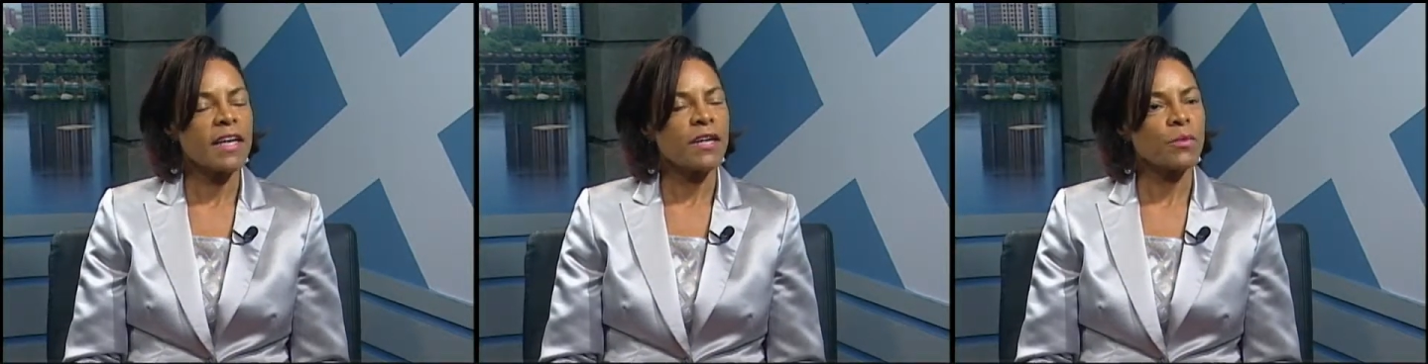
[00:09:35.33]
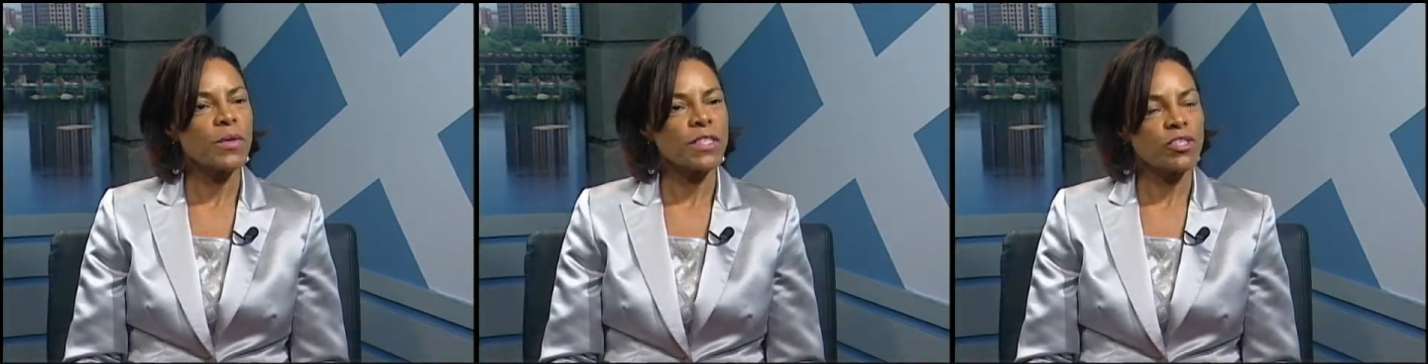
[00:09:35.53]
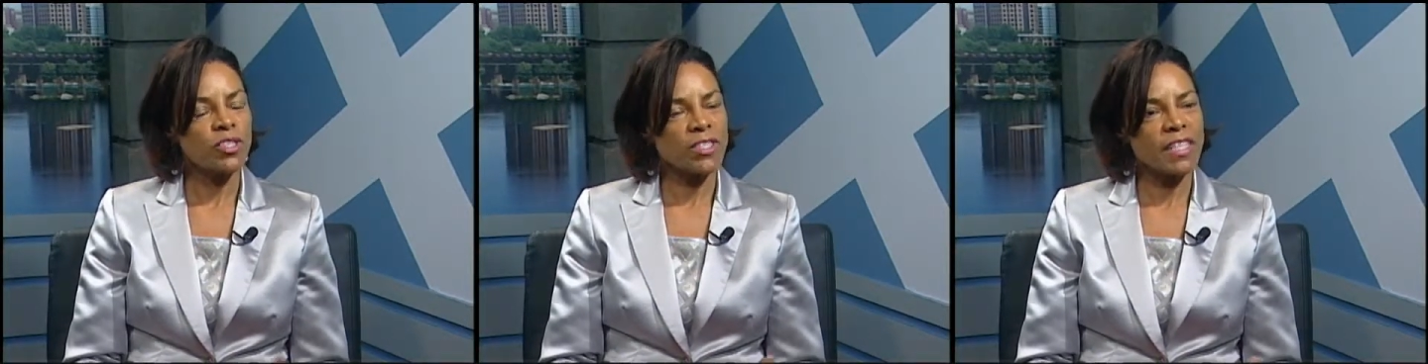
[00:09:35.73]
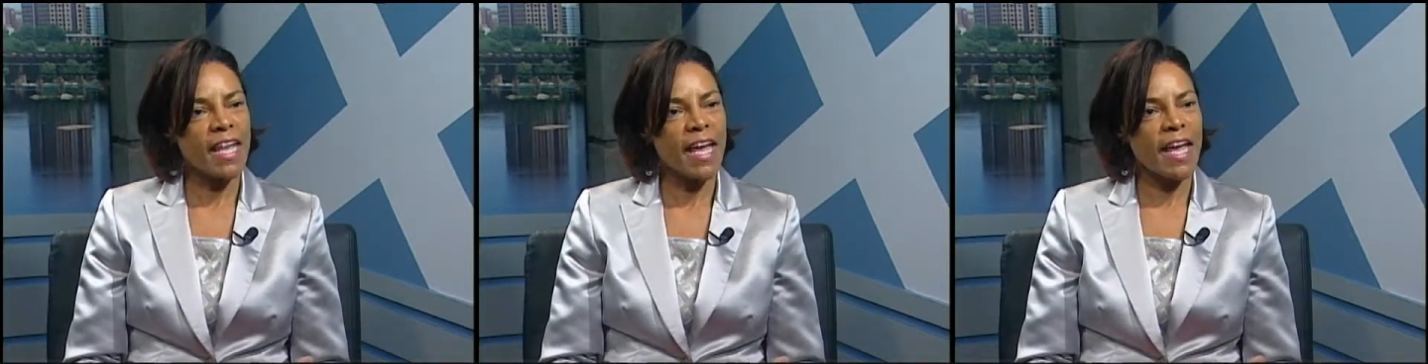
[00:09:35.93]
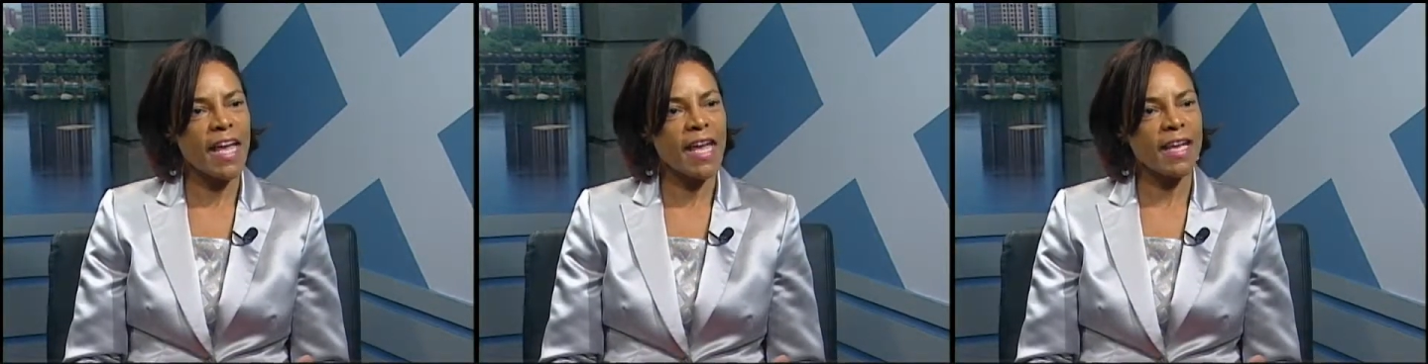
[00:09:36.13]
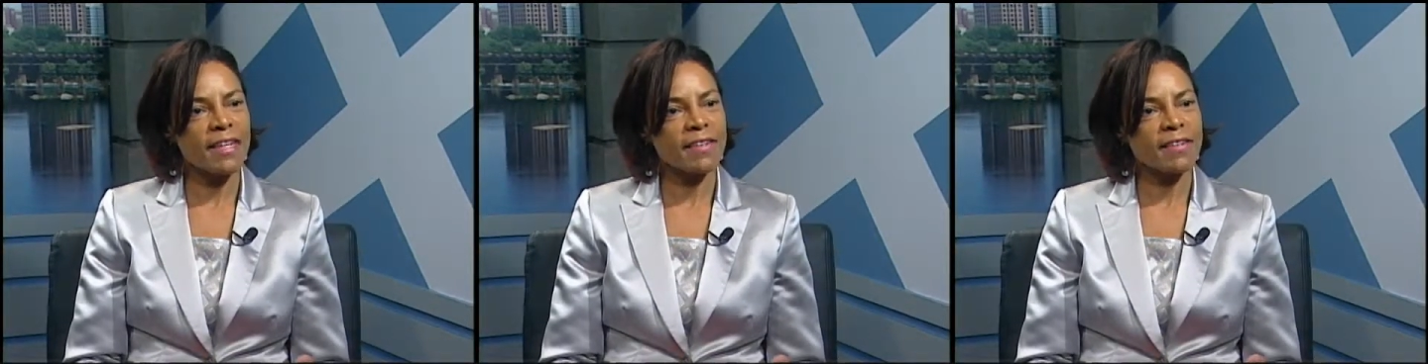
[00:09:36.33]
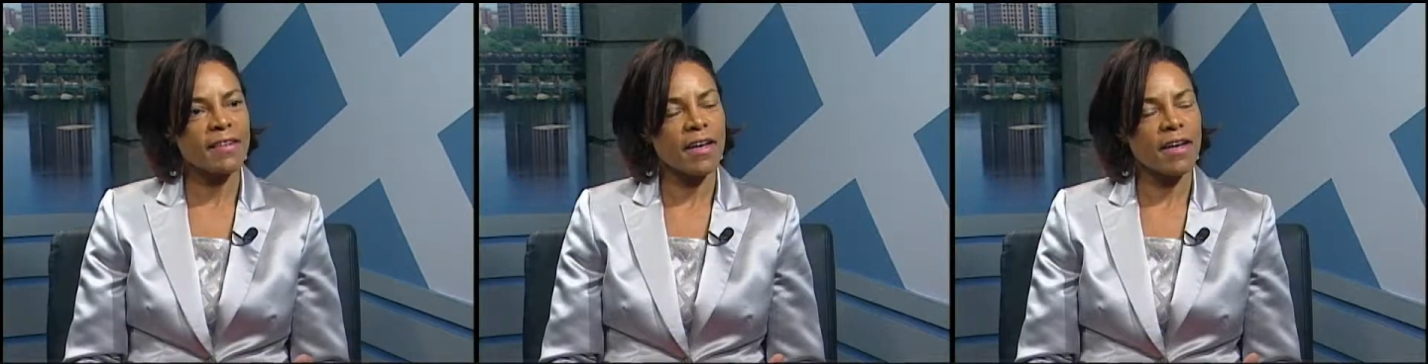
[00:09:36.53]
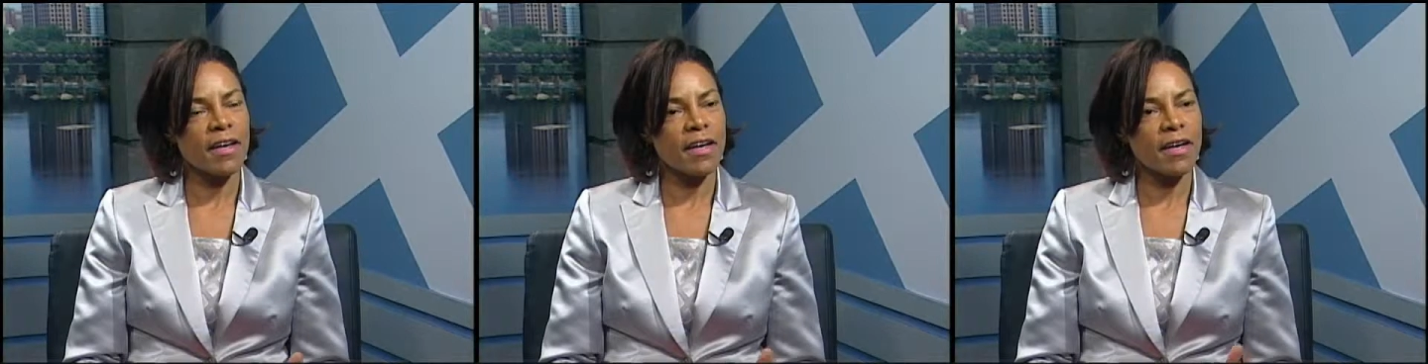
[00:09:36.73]
We just had
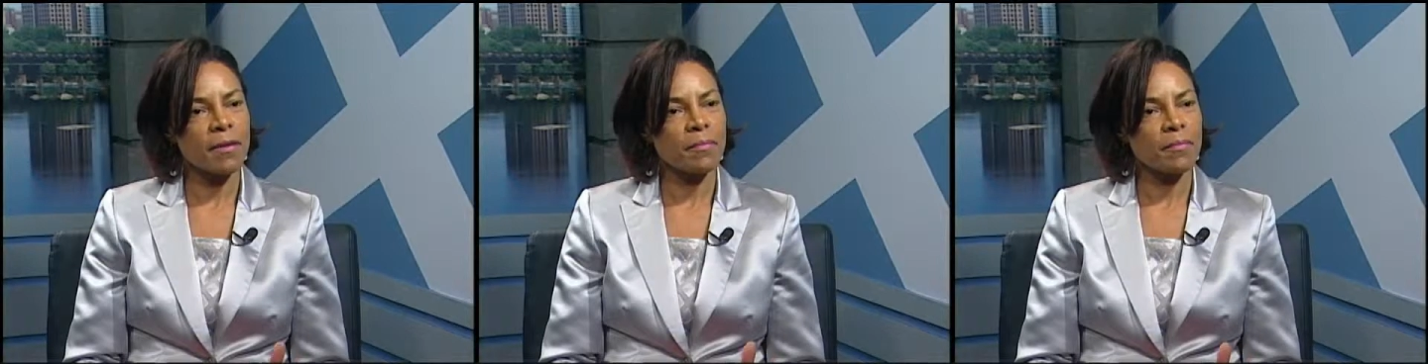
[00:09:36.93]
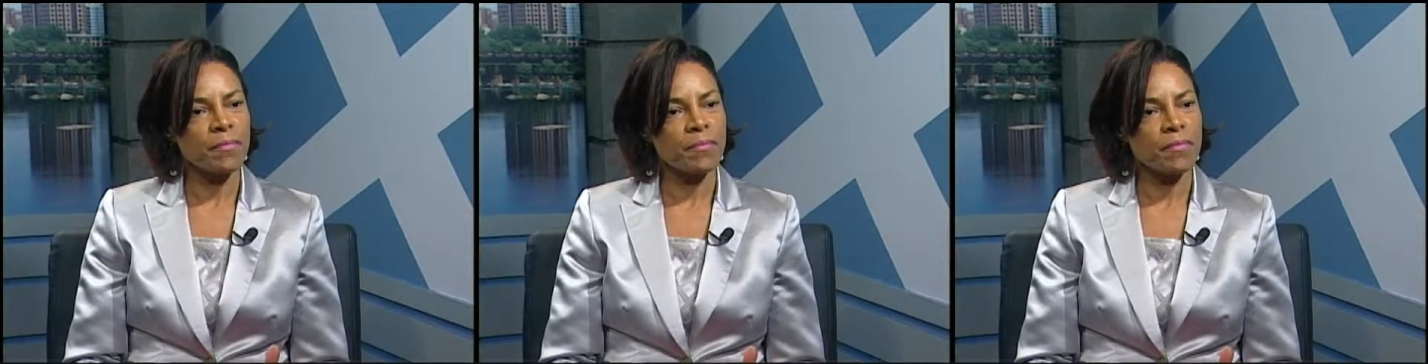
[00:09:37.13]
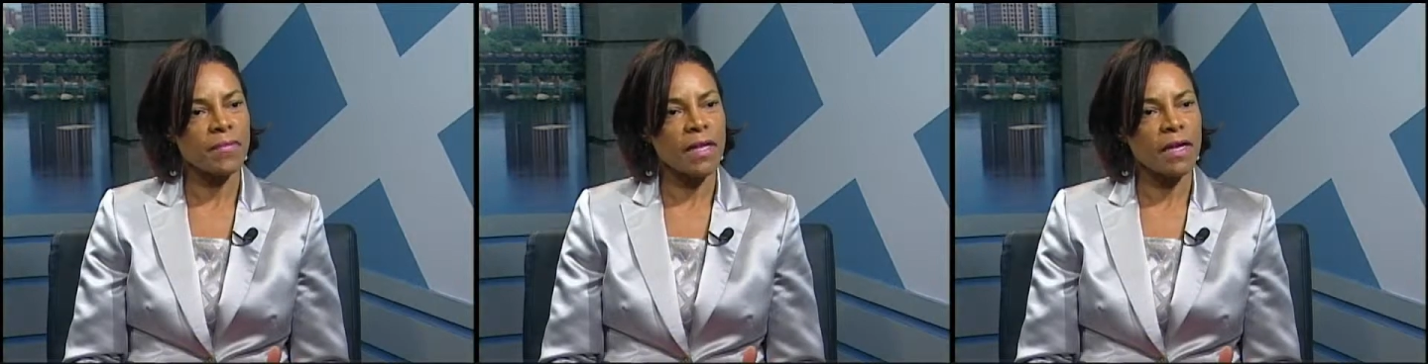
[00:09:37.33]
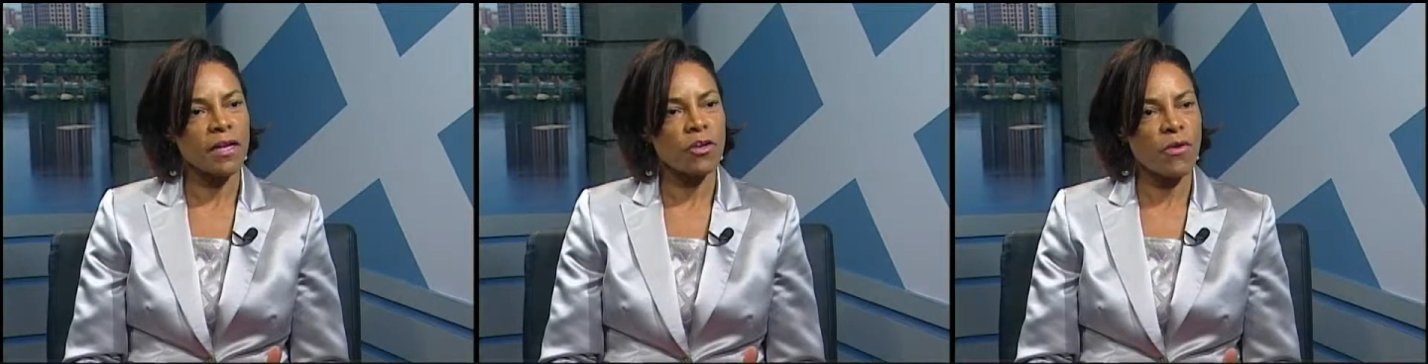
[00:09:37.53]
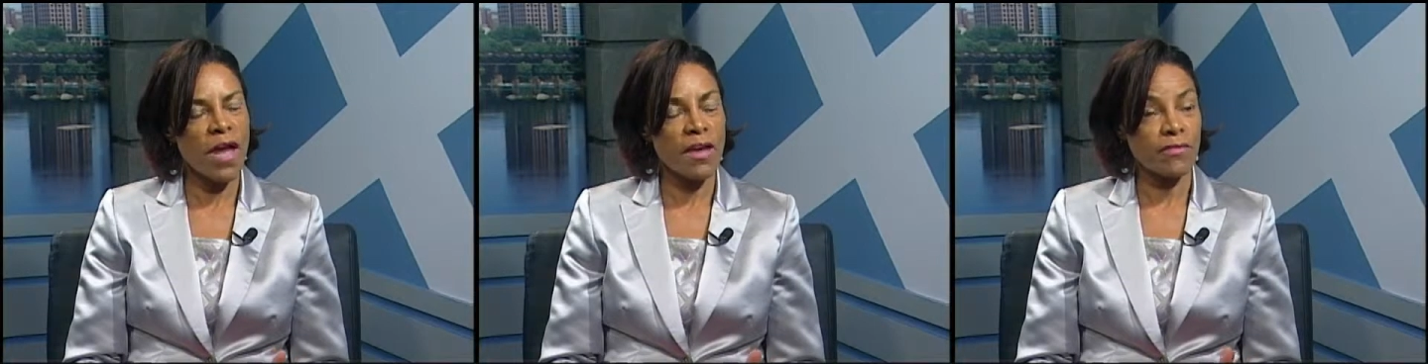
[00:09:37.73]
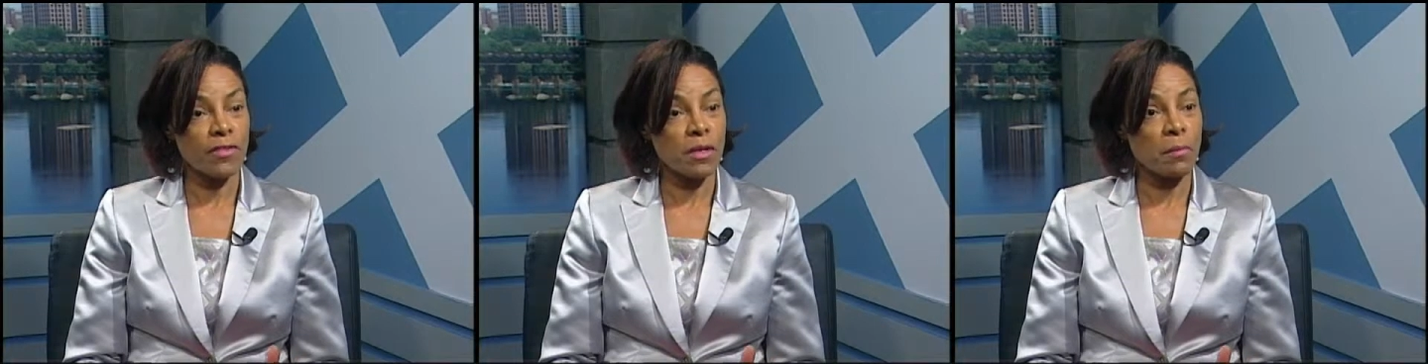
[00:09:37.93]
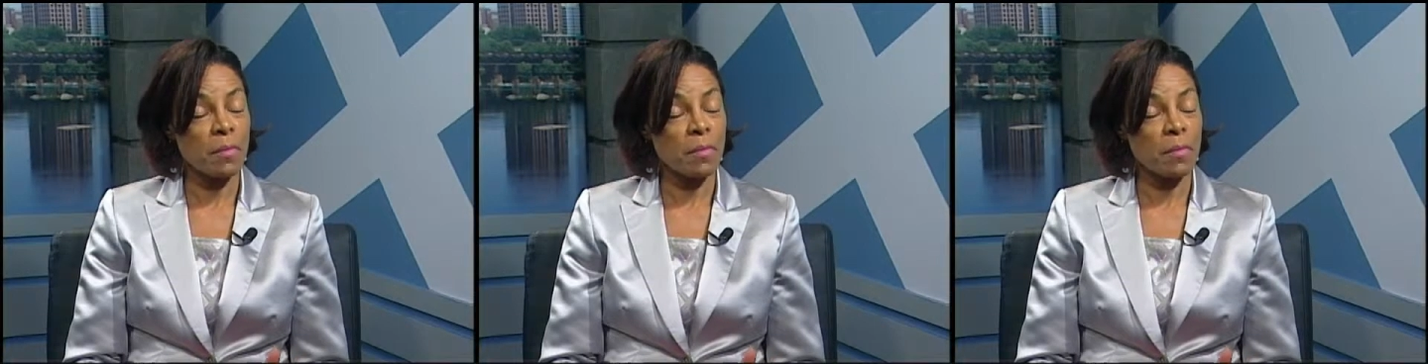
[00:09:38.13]
Craft